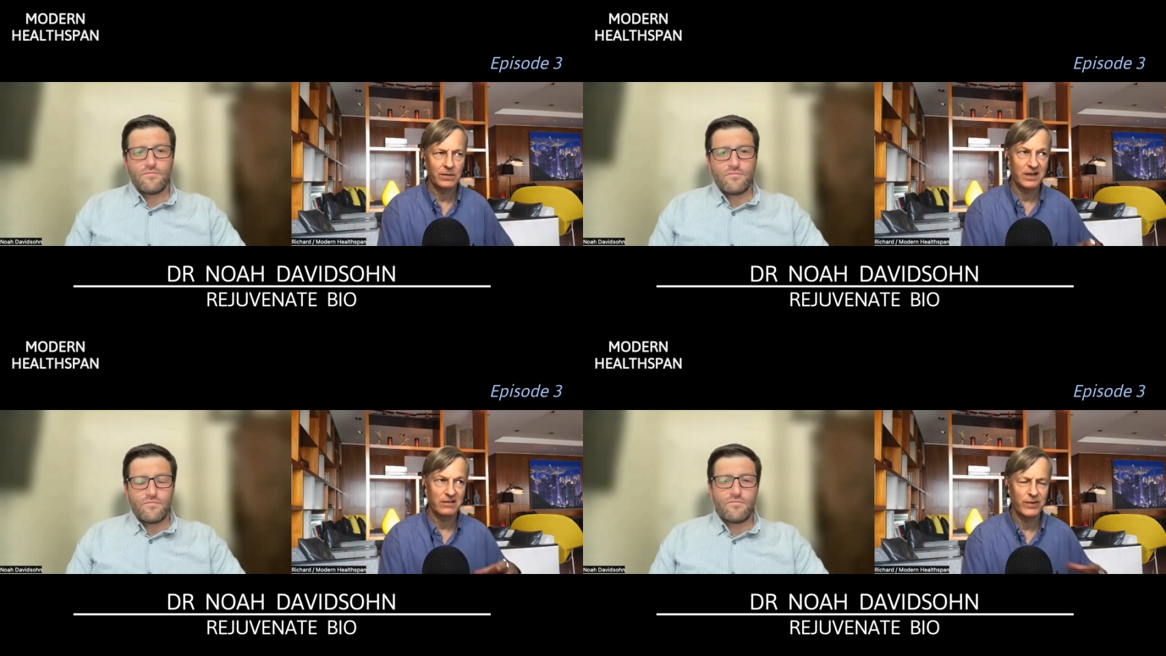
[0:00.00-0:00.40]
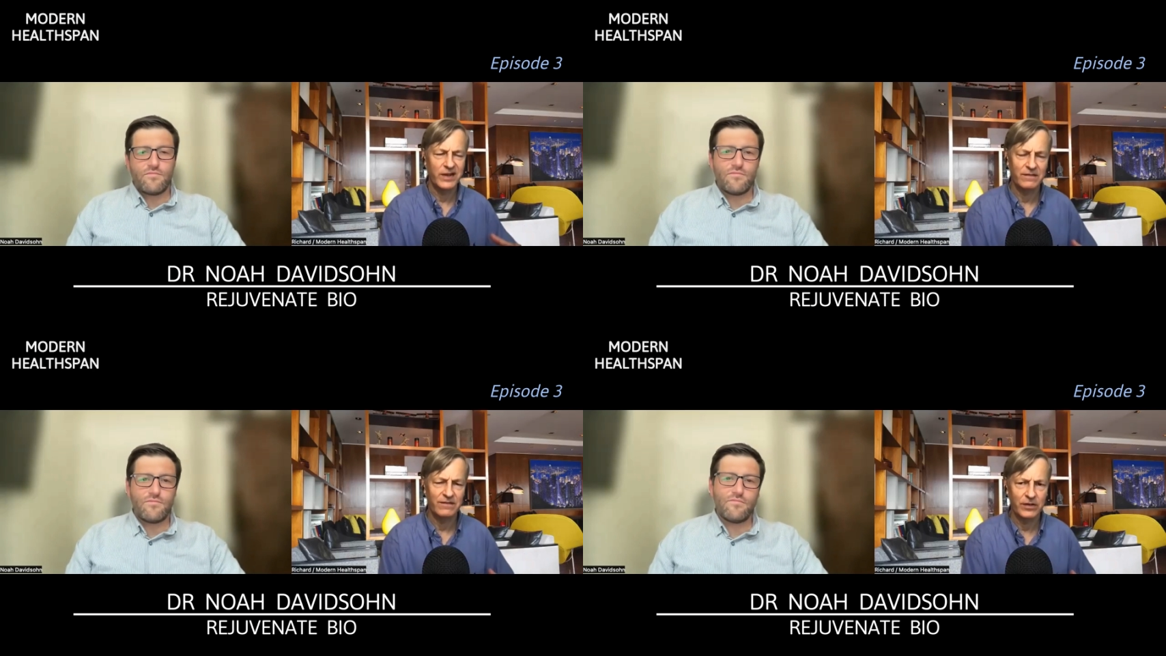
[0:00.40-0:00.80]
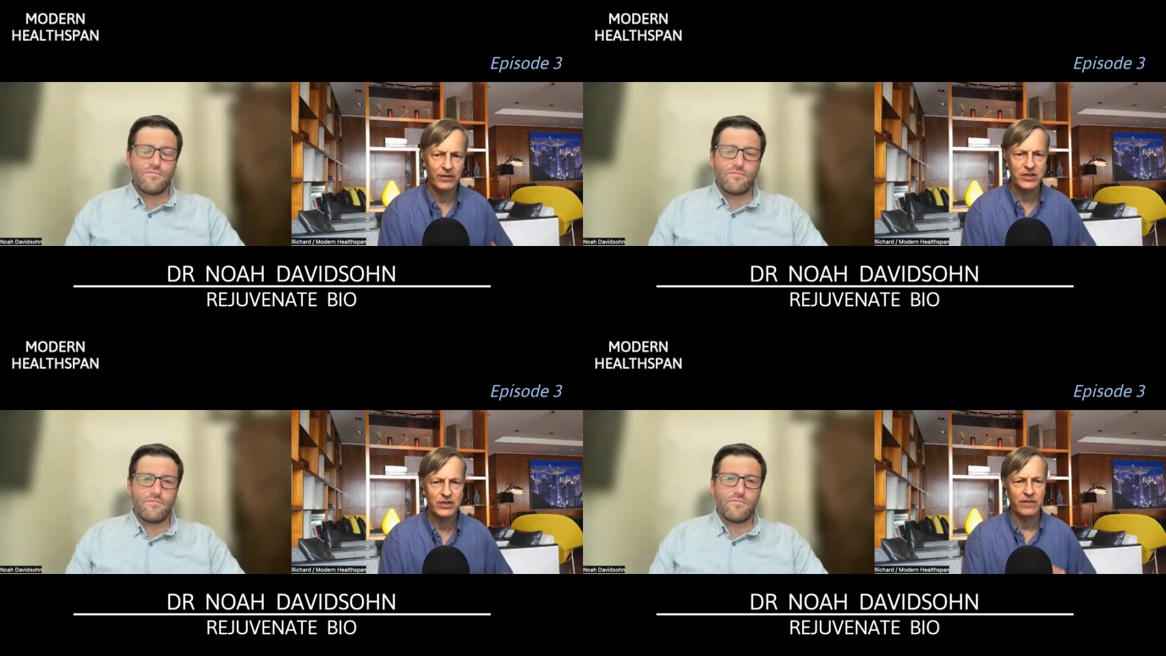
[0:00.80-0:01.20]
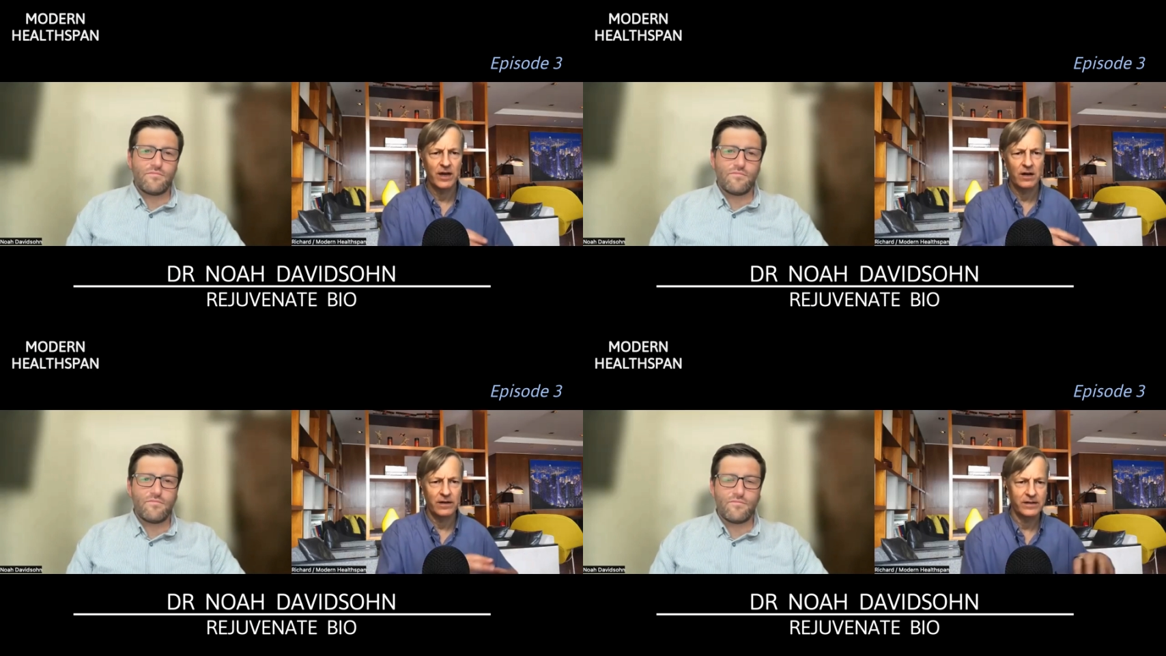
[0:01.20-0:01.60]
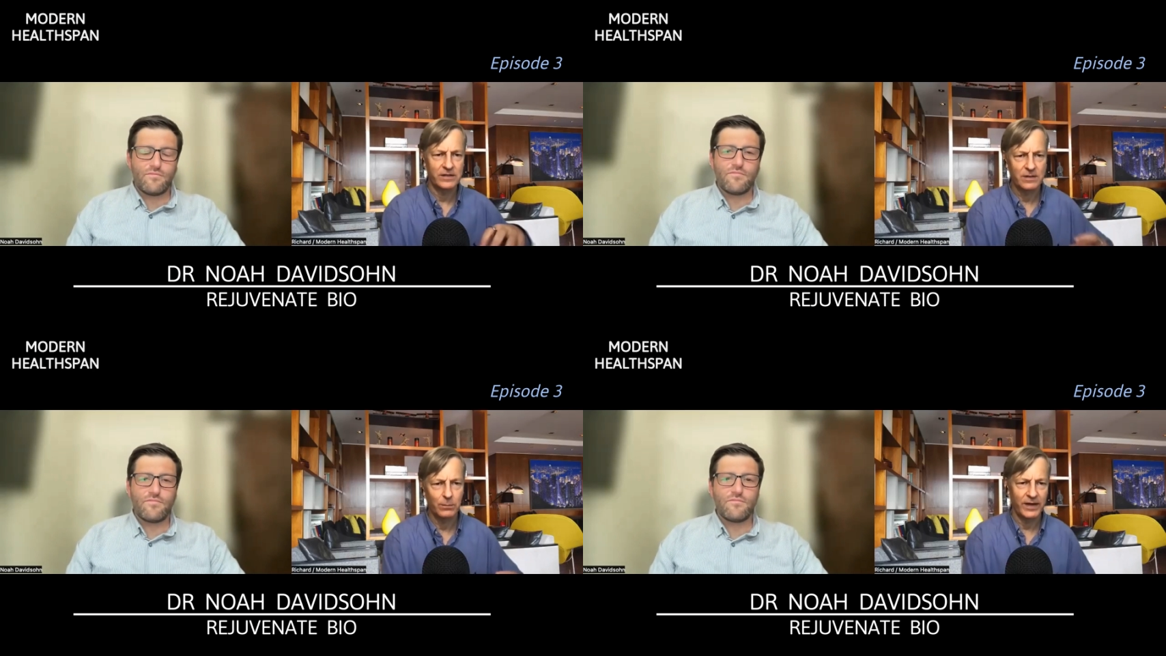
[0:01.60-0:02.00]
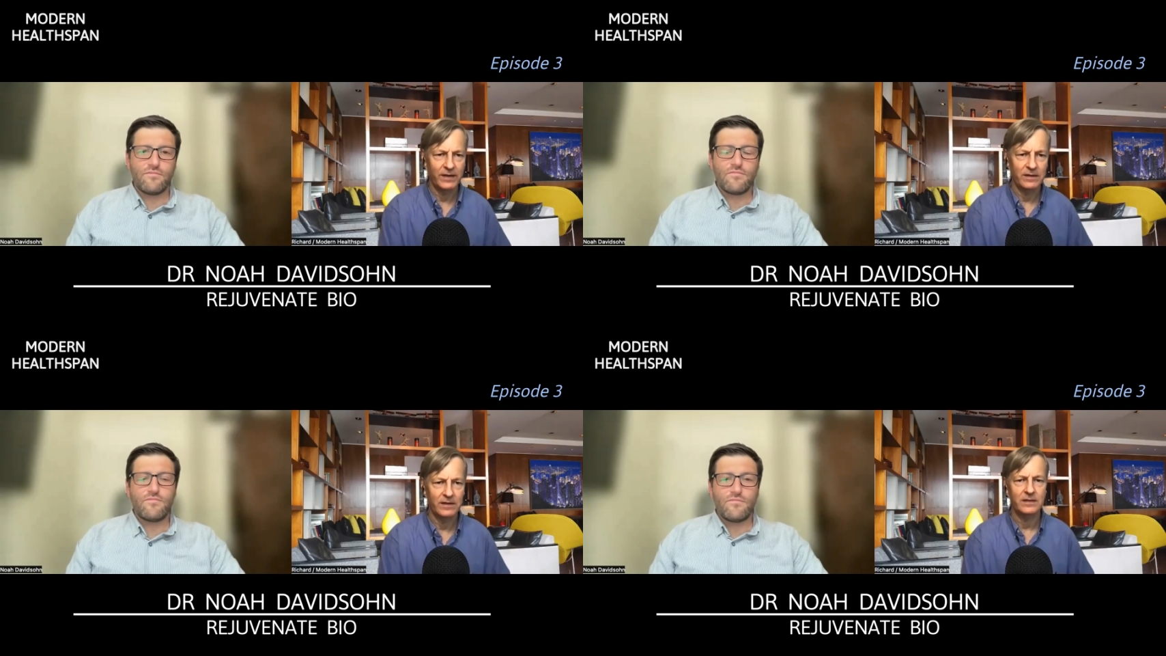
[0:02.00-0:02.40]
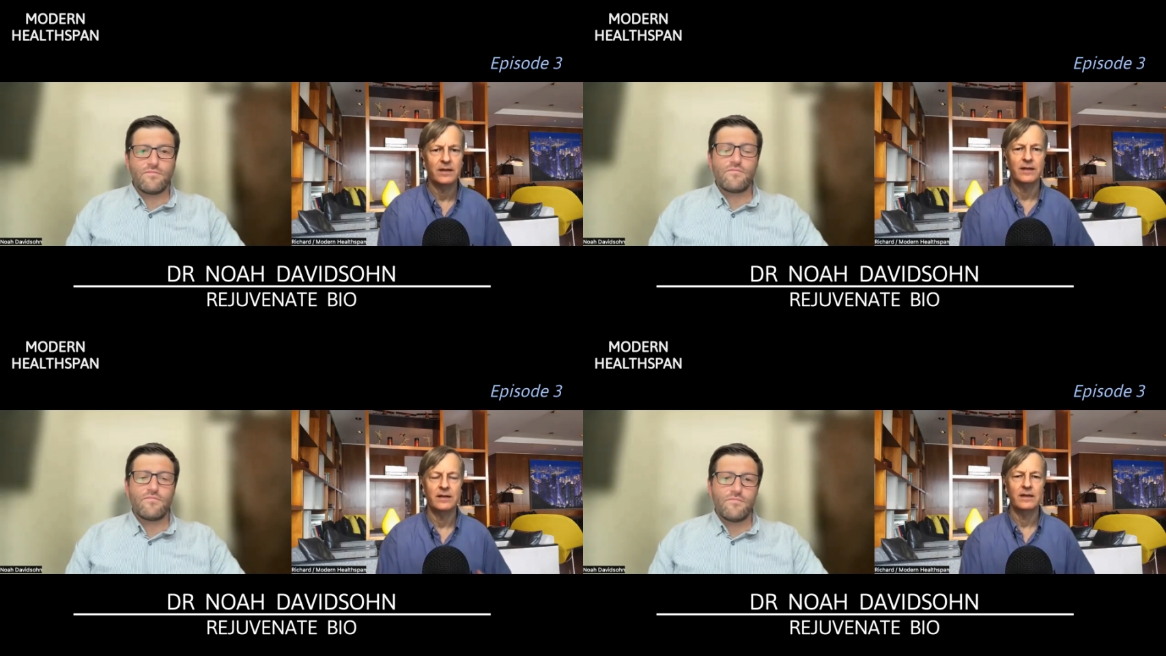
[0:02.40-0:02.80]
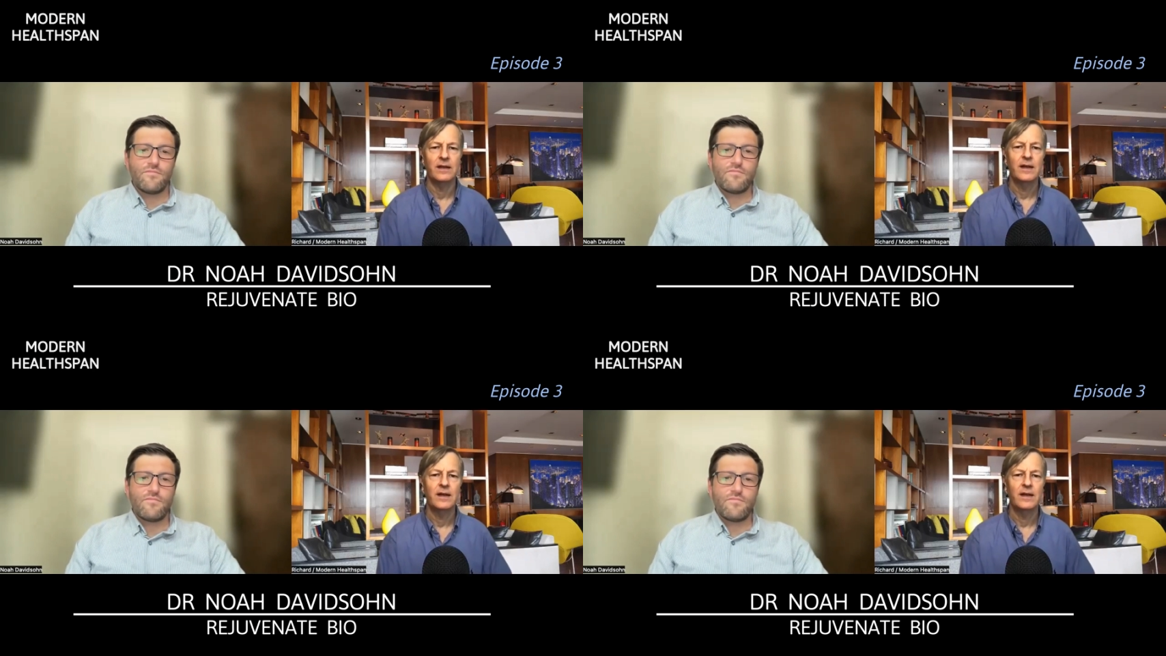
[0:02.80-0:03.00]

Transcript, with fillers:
Speaker 1: kind of reconfiguration of the heart in some way that it, it